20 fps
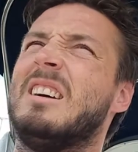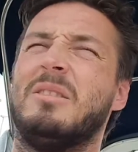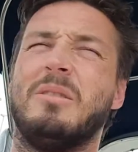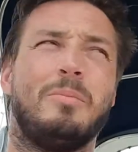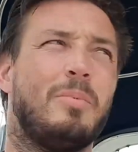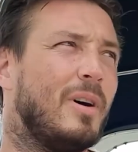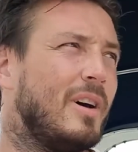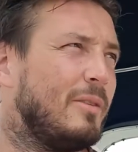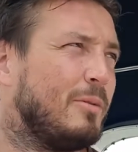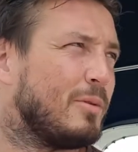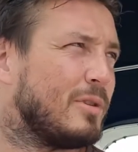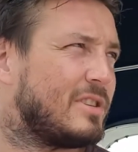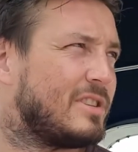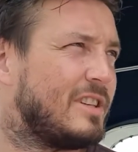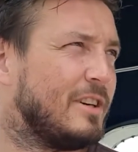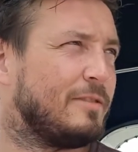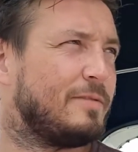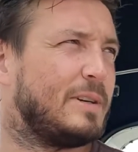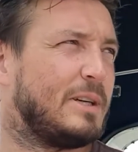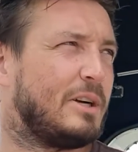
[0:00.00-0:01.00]
But we're still
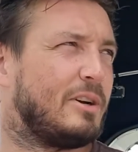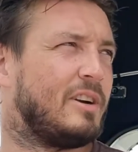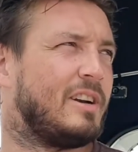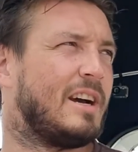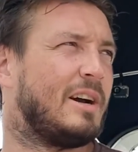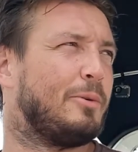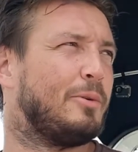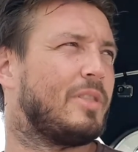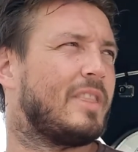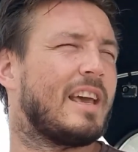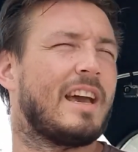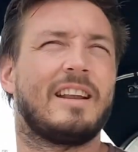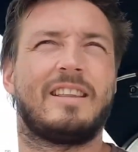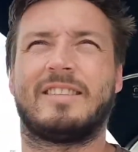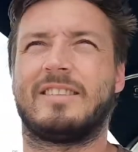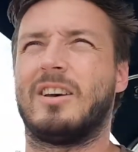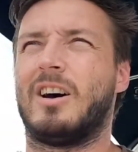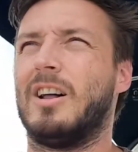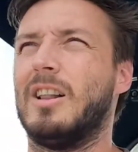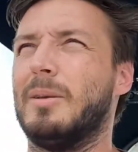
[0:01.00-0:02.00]
figuring out what that's
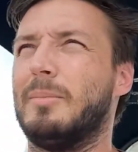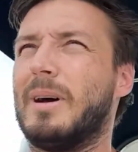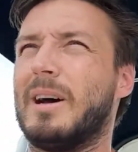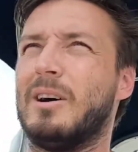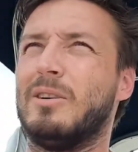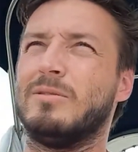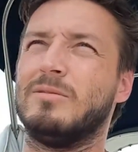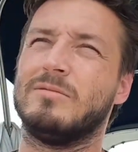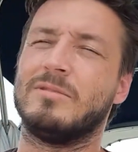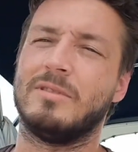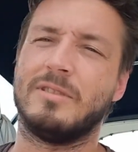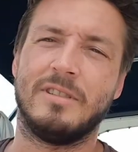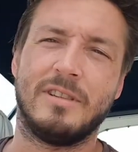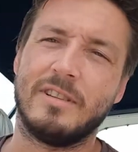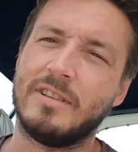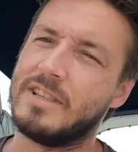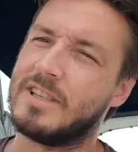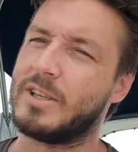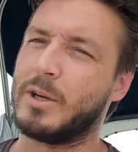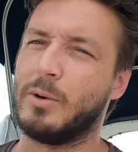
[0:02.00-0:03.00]
all about. And
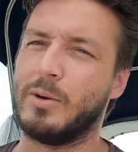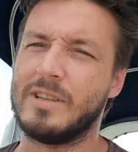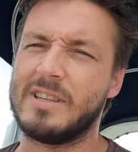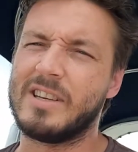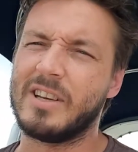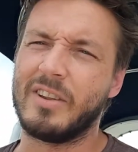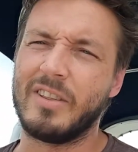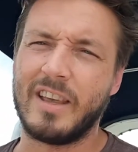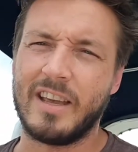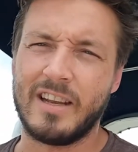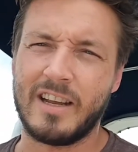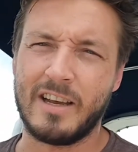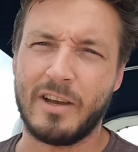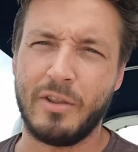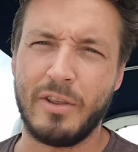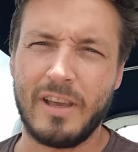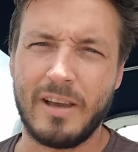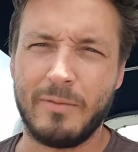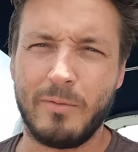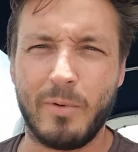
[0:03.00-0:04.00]
so until then, I only
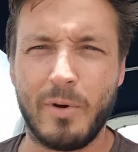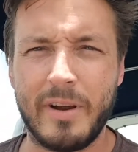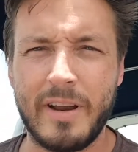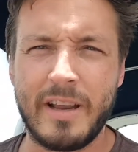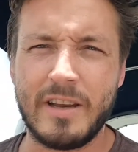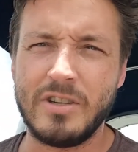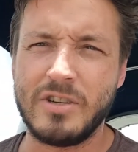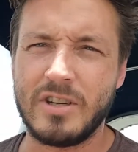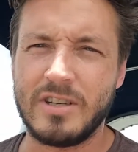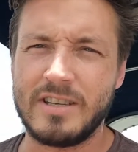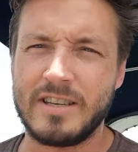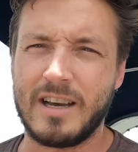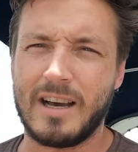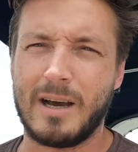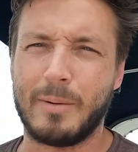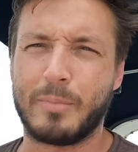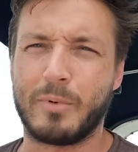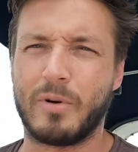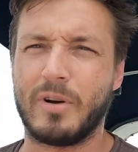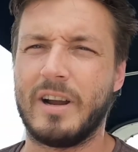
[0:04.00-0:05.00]
have one engine to
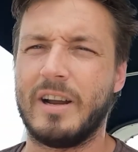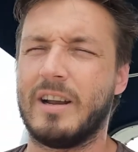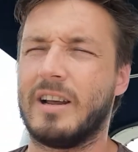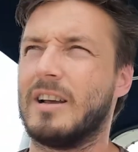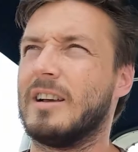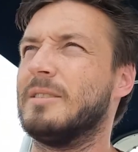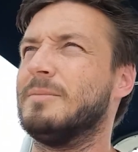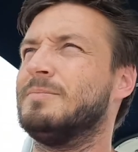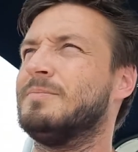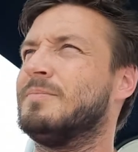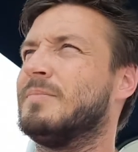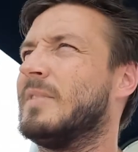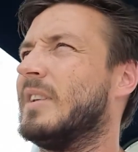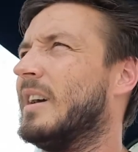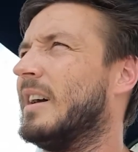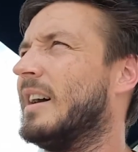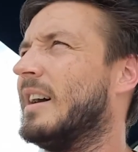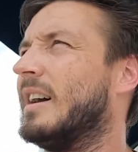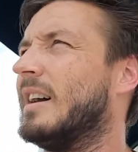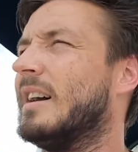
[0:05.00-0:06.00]
operate on,
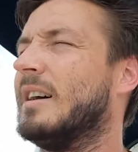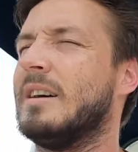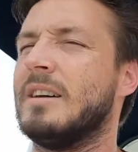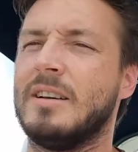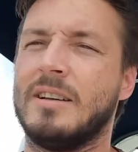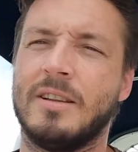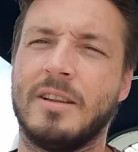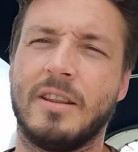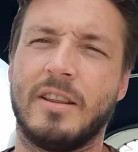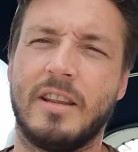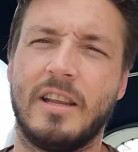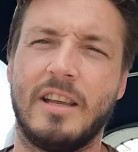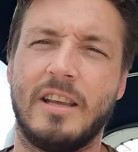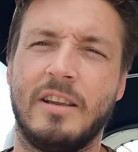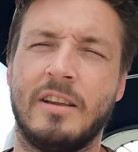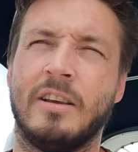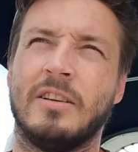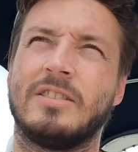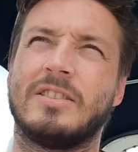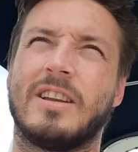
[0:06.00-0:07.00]
the
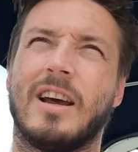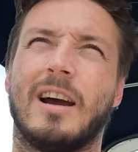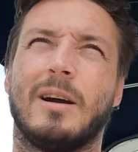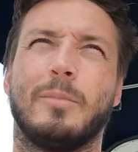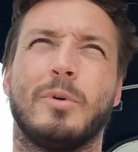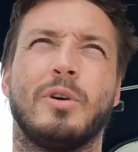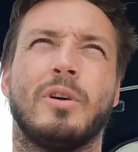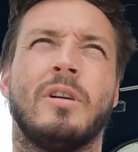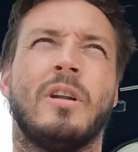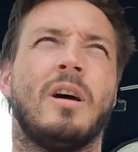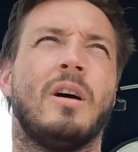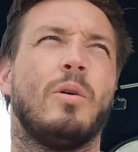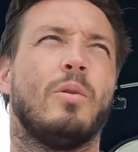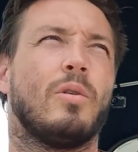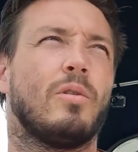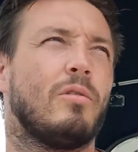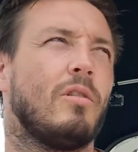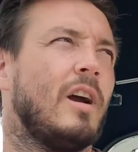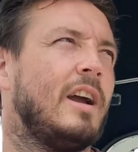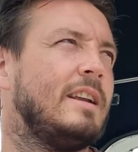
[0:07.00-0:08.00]
starboard or
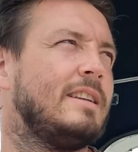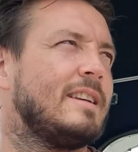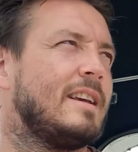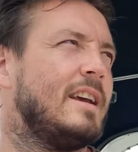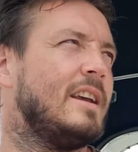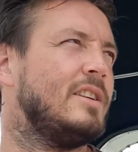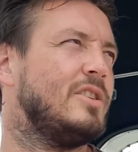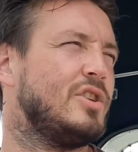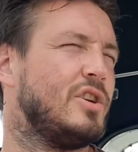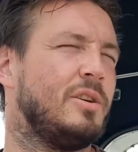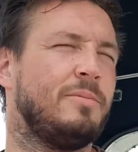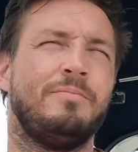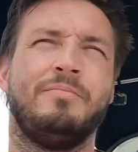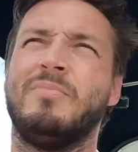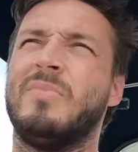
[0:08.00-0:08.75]
right engine.